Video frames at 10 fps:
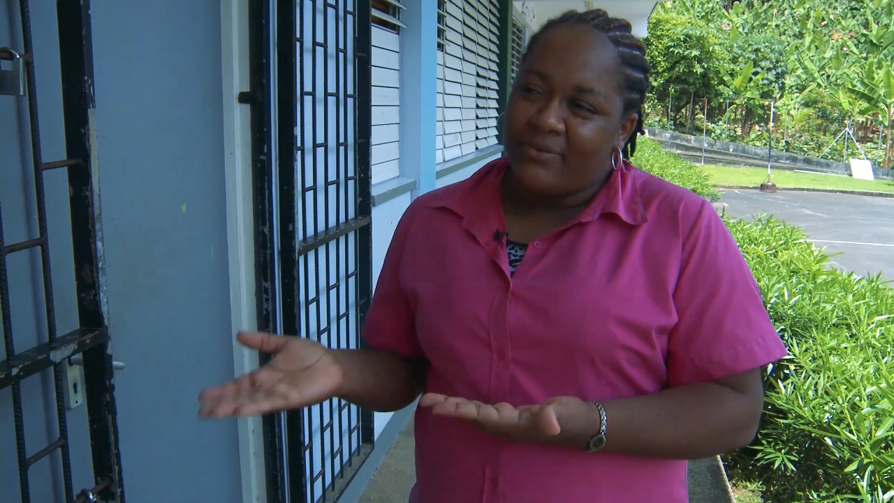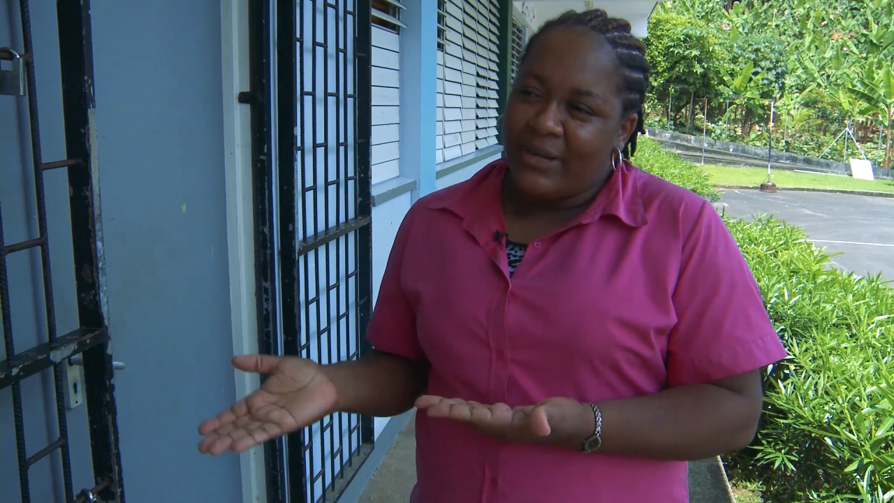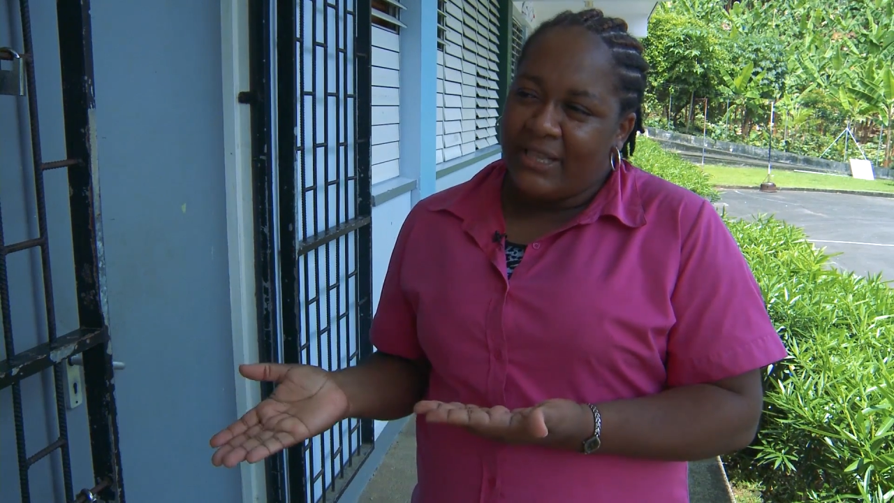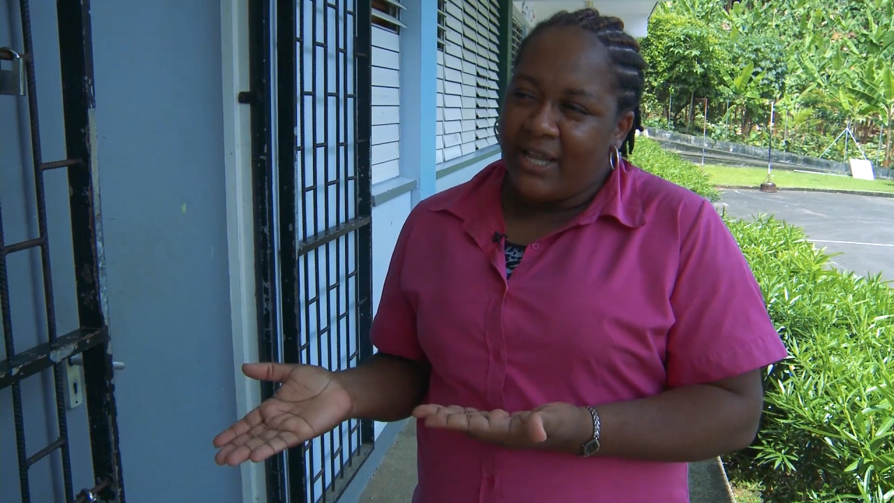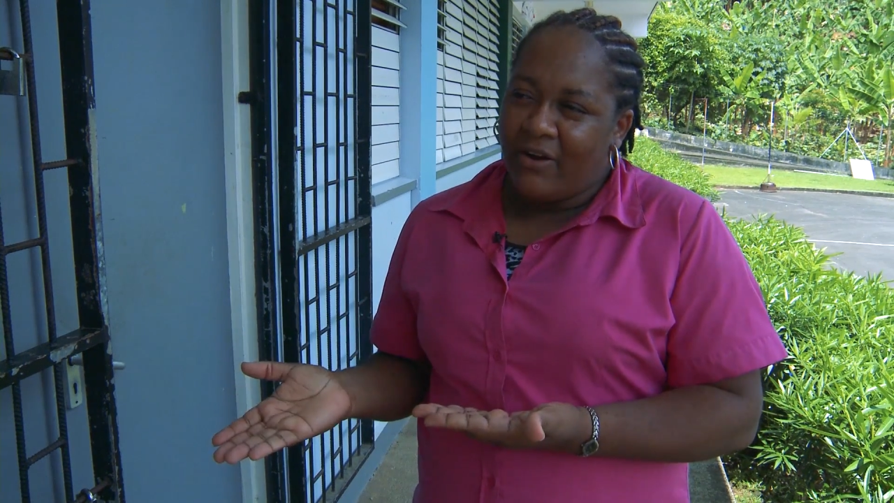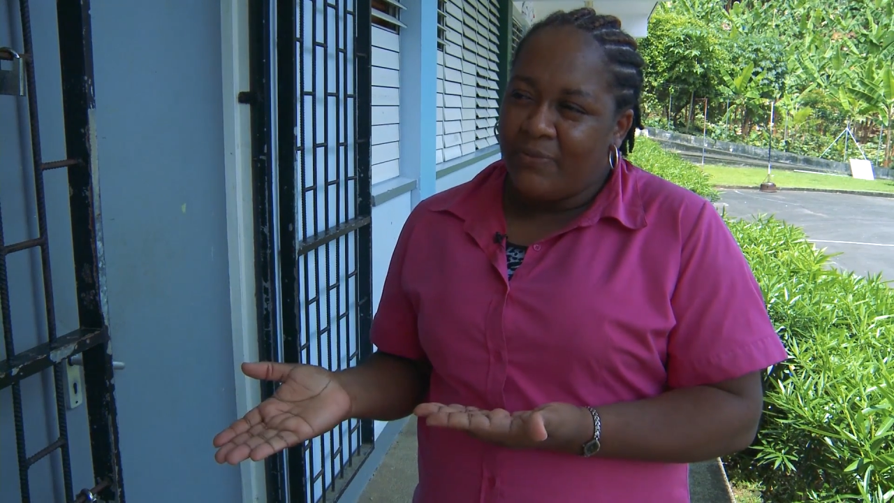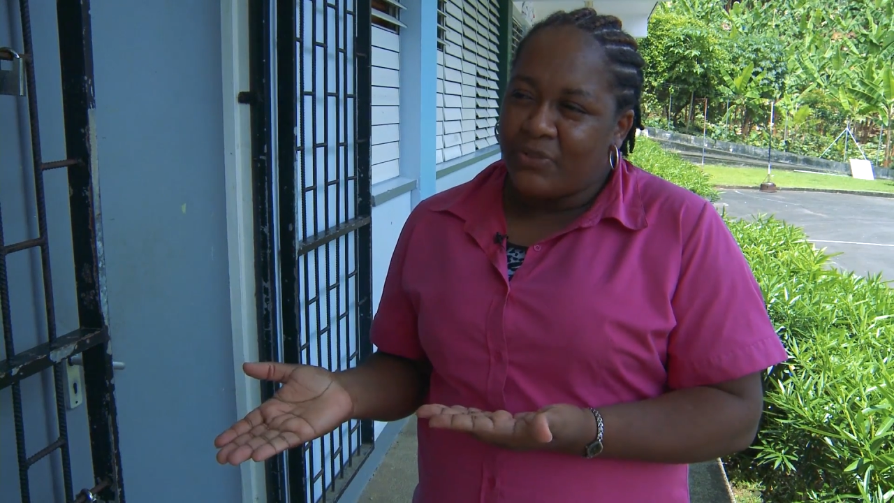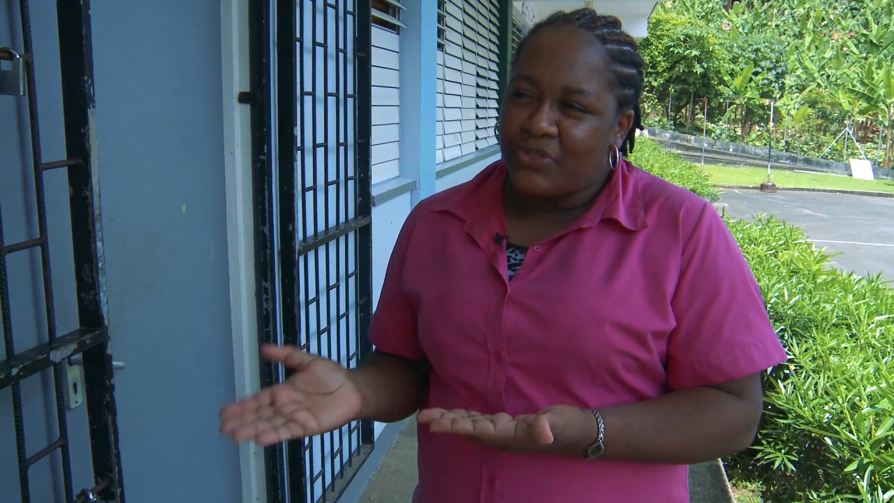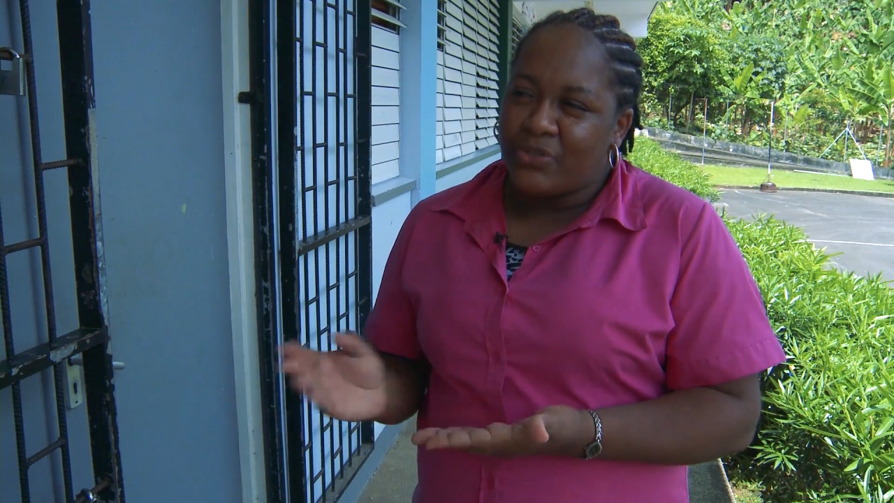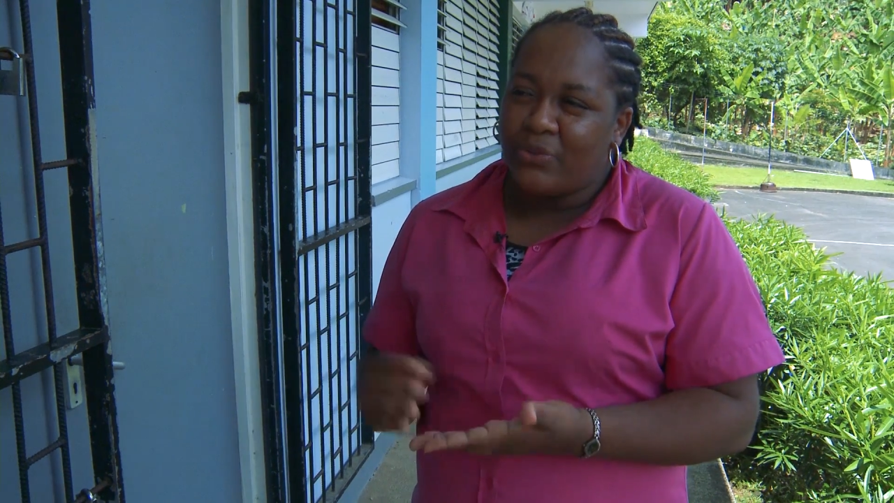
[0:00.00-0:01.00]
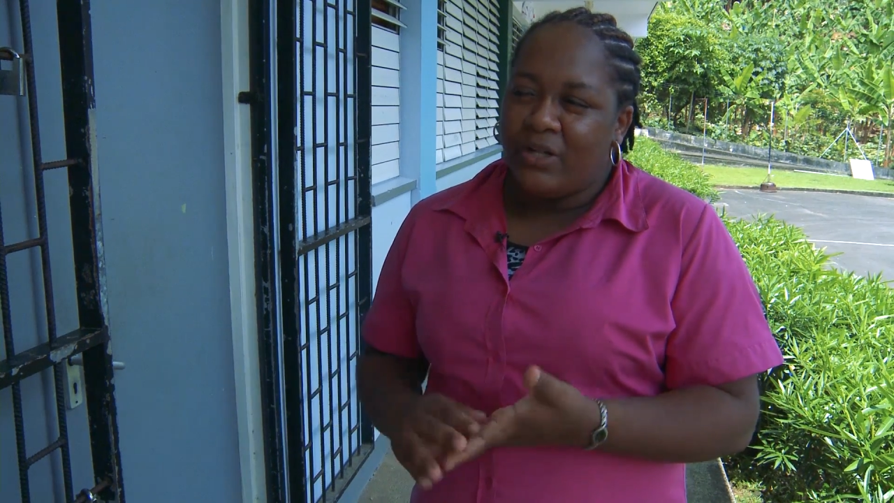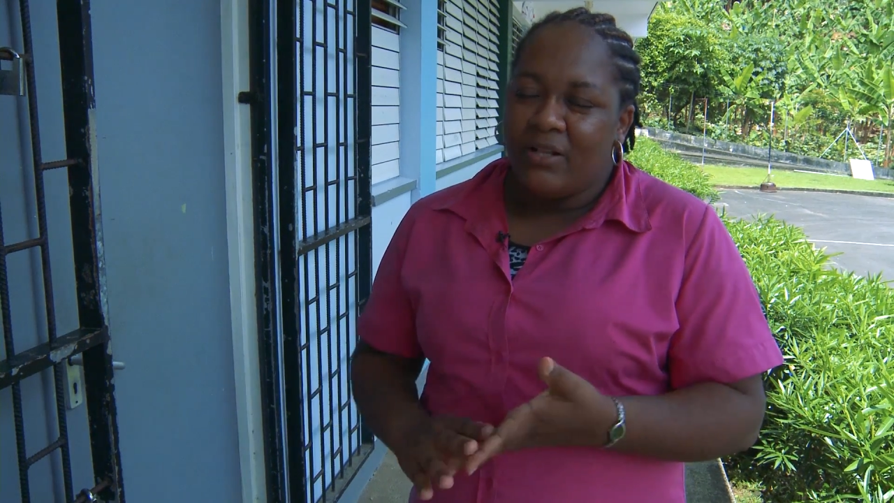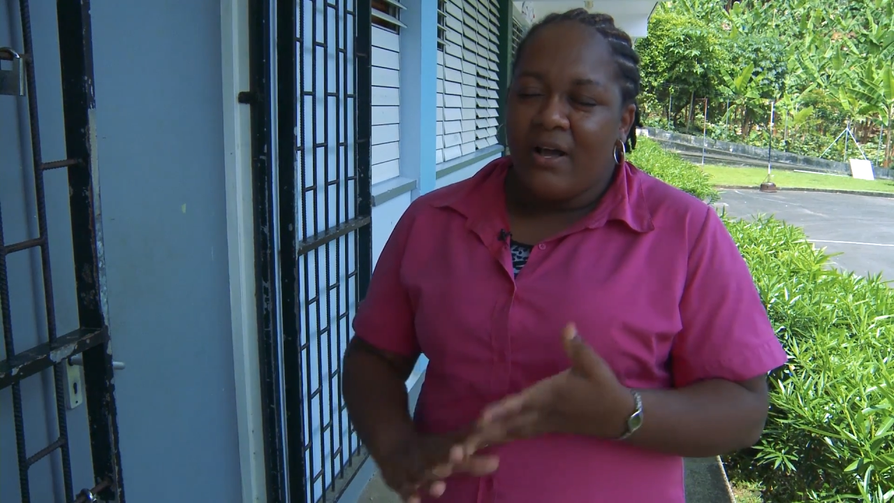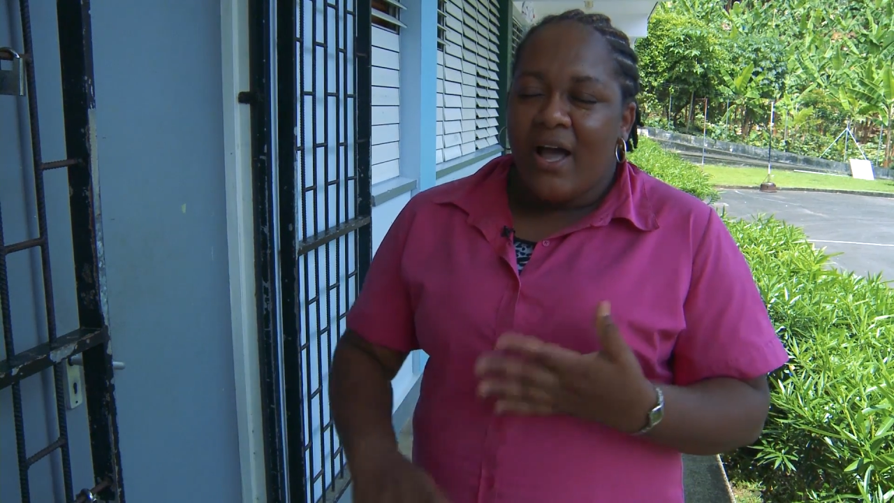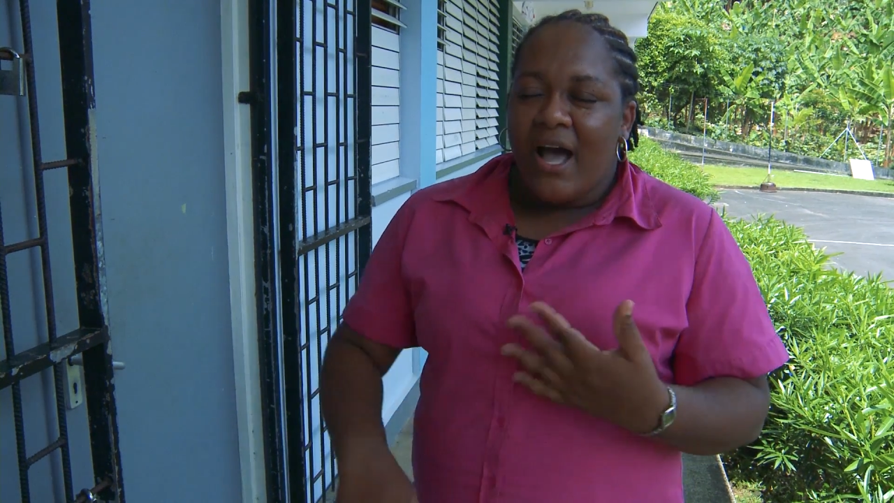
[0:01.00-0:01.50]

when they come to school.